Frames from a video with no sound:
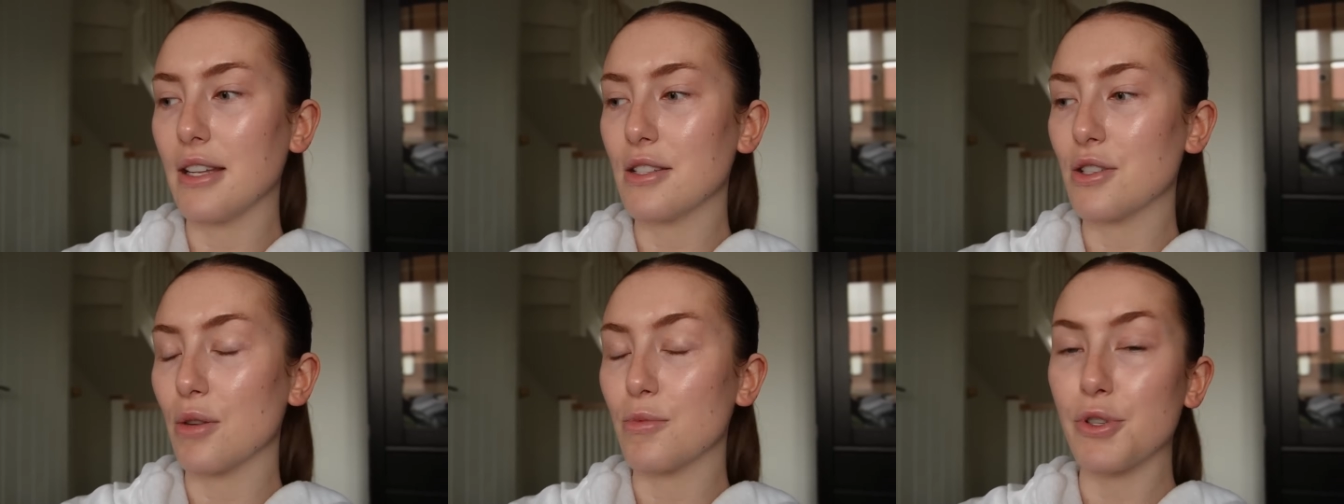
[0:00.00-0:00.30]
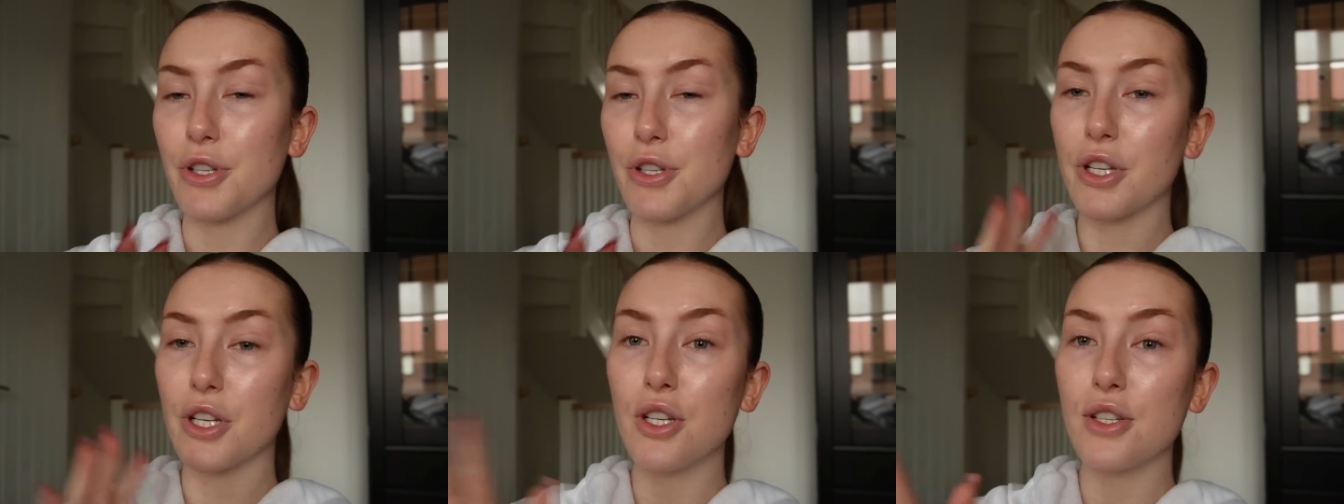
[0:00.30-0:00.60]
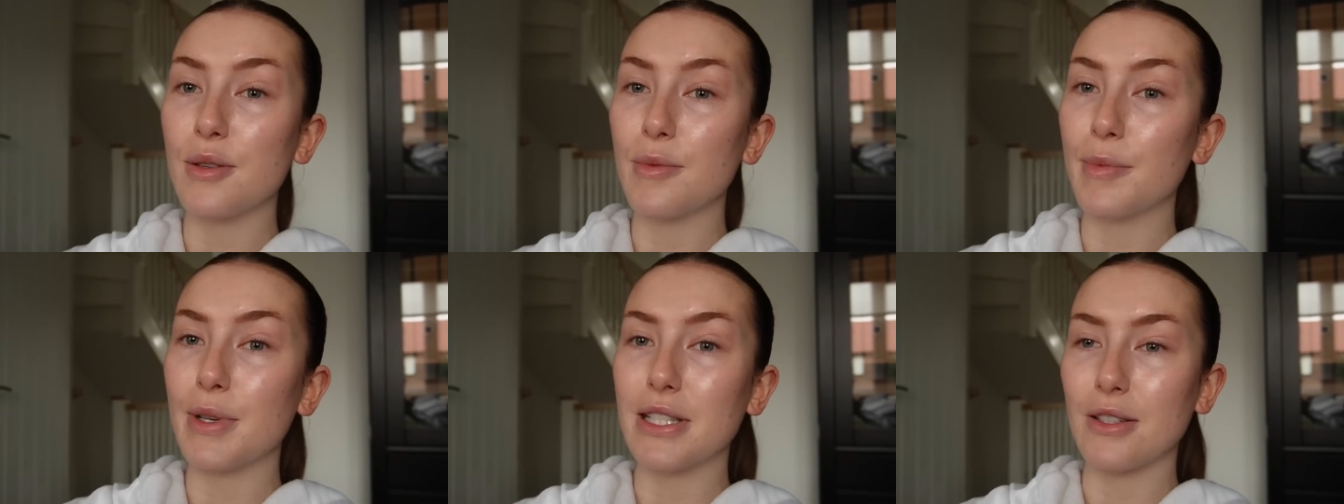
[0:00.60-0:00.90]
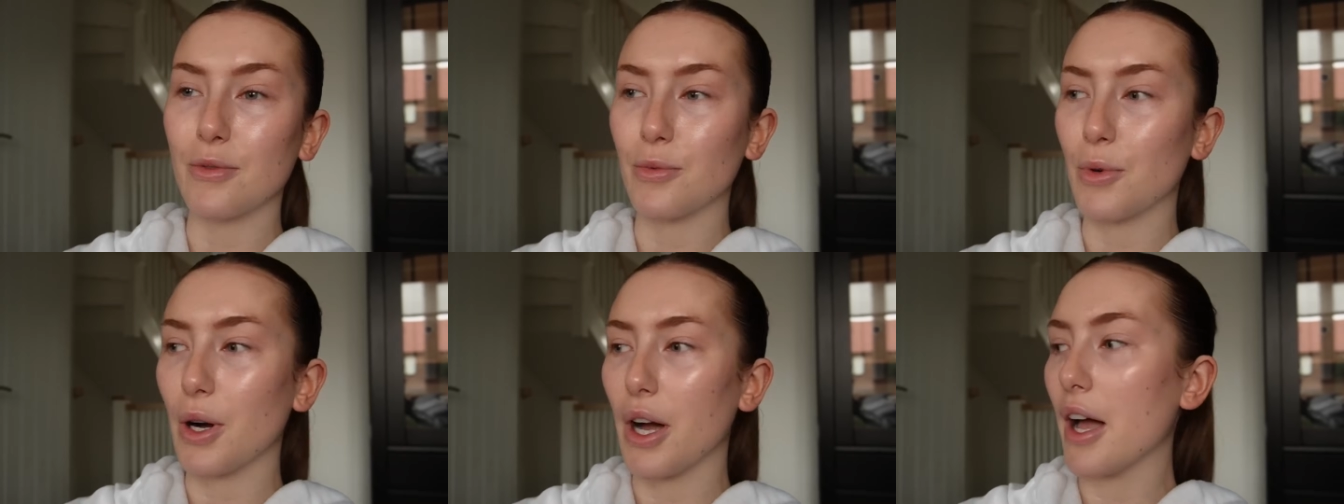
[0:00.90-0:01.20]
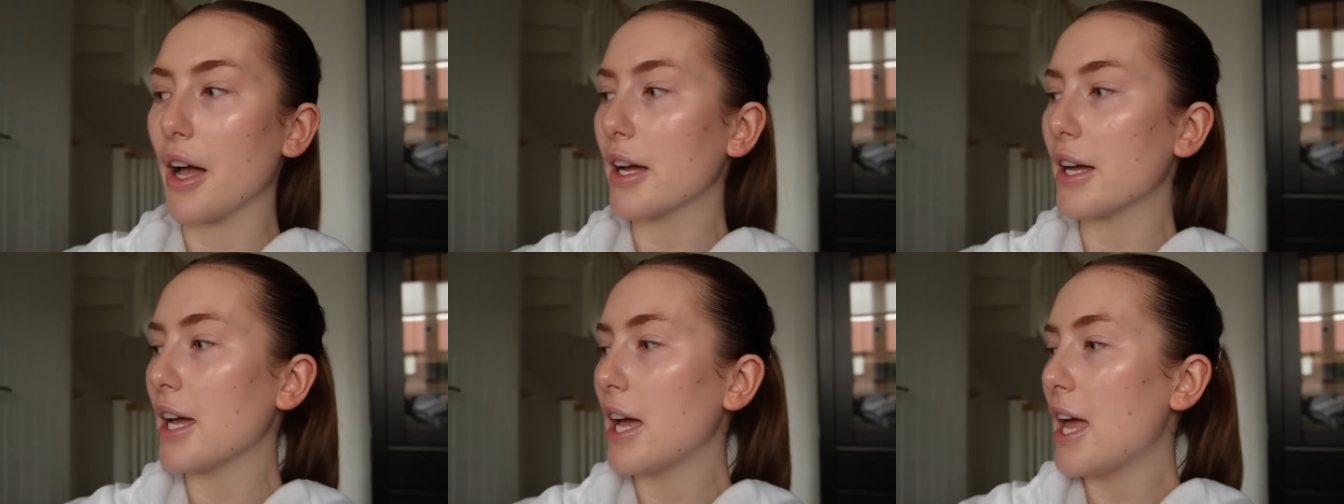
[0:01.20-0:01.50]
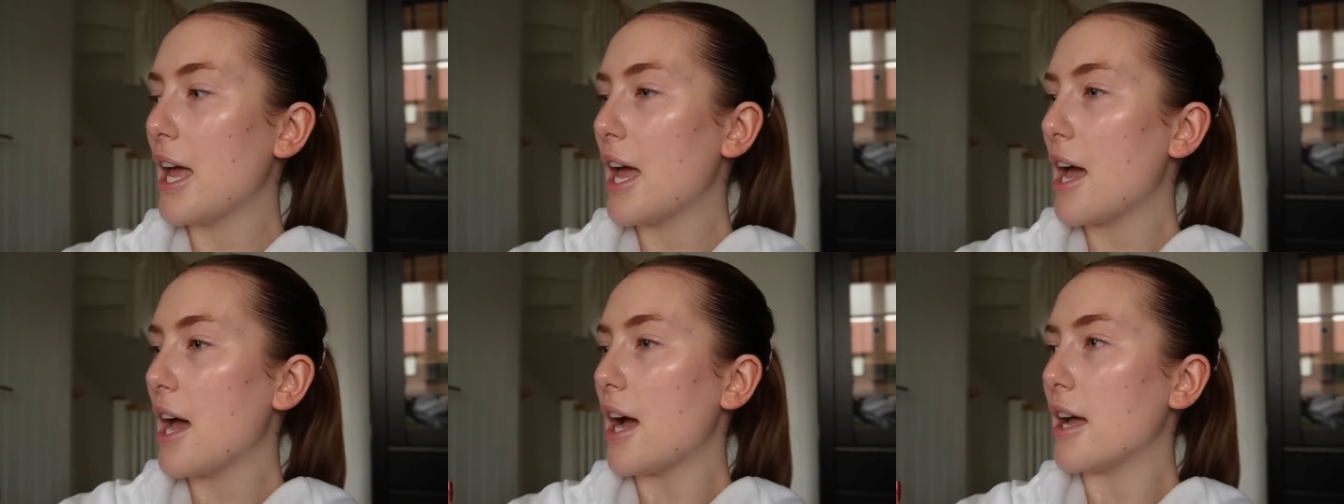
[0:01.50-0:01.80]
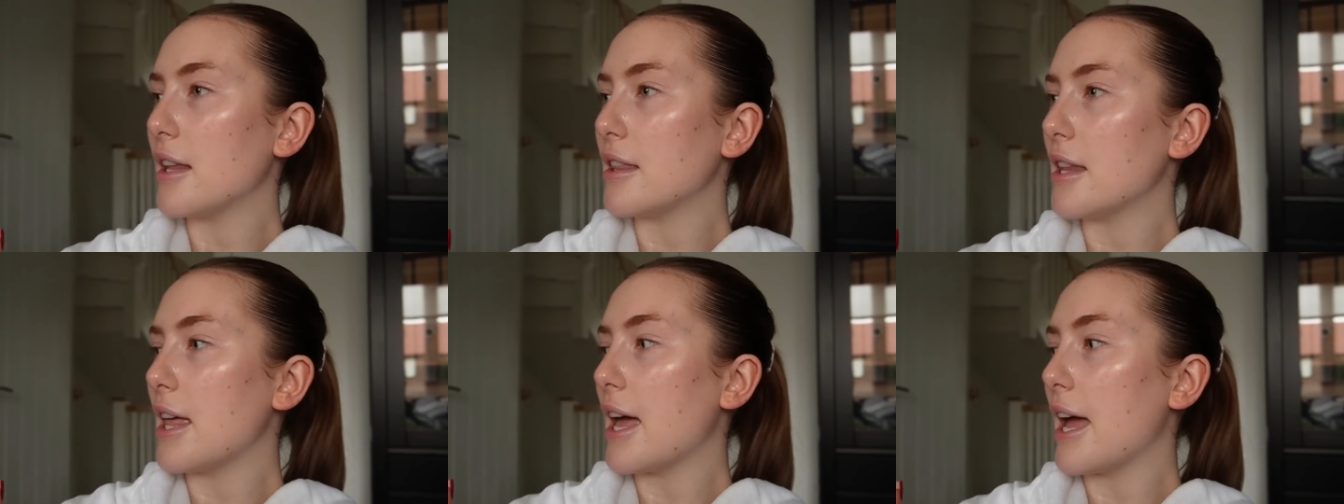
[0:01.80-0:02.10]
So I'm just going to do some bits of work
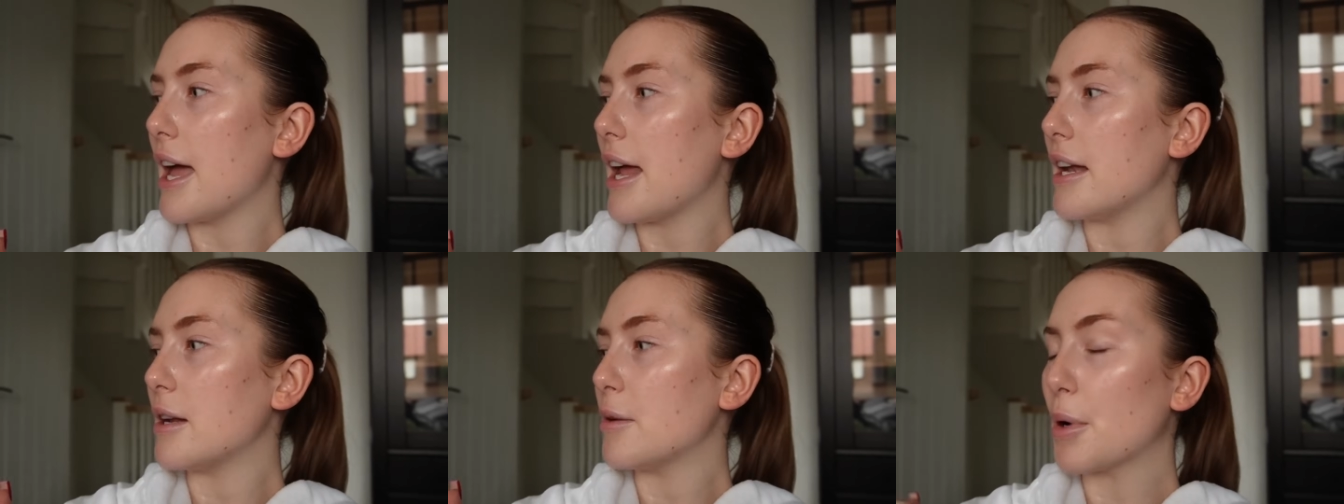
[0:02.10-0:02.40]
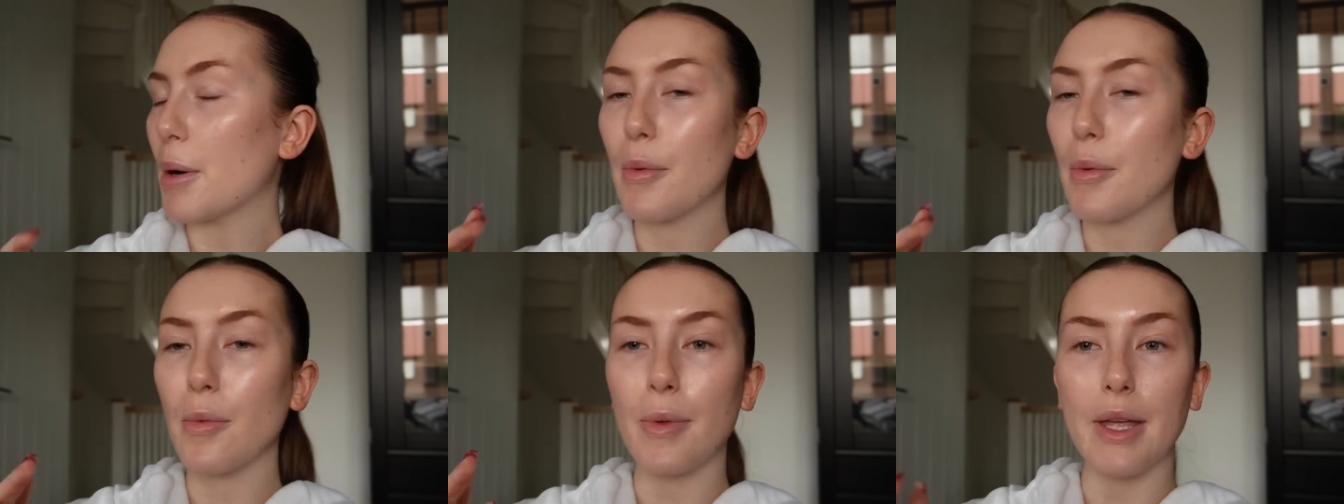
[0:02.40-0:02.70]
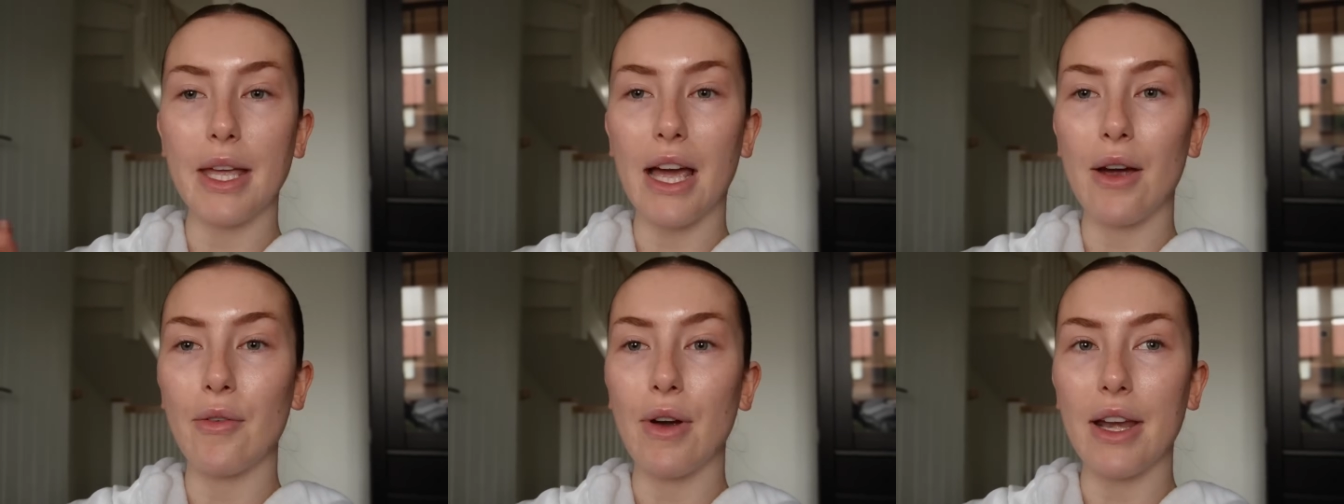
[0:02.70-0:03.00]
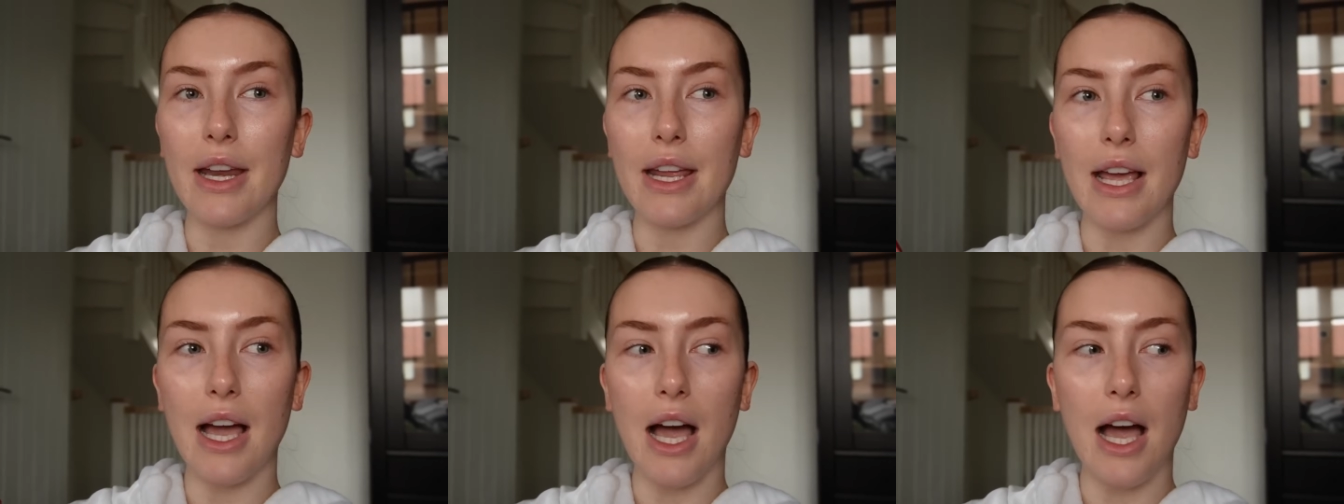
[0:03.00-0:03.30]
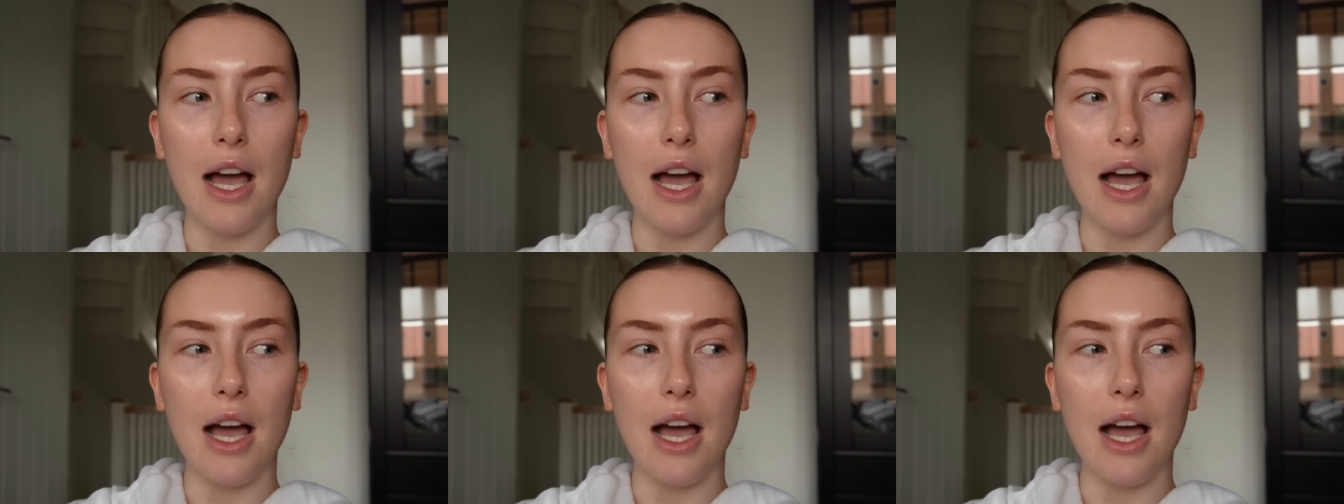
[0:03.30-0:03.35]
and then probably get ready